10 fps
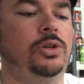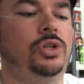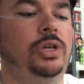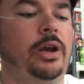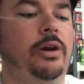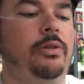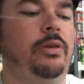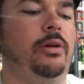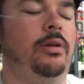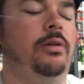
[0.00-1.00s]
share
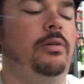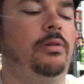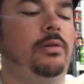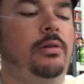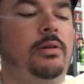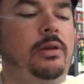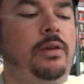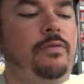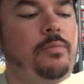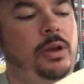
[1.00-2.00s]
the
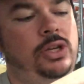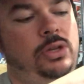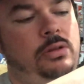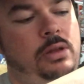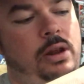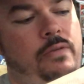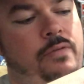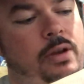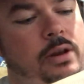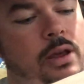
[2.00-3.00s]
information that I
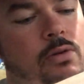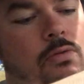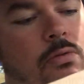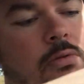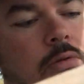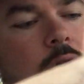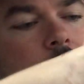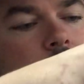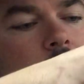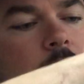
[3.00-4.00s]
find out.
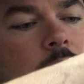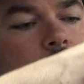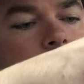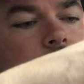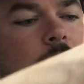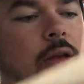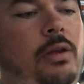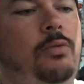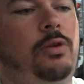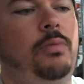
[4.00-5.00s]
But I
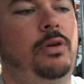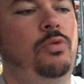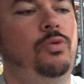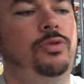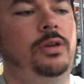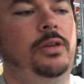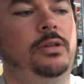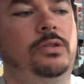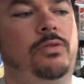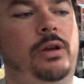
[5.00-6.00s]
thought it would have been cool to get
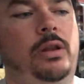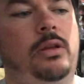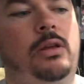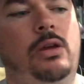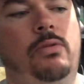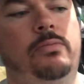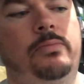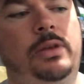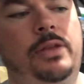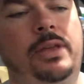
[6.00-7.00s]
this grade,
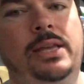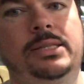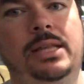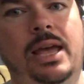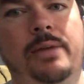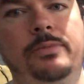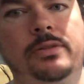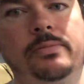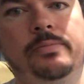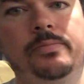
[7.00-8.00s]
get that slabbed.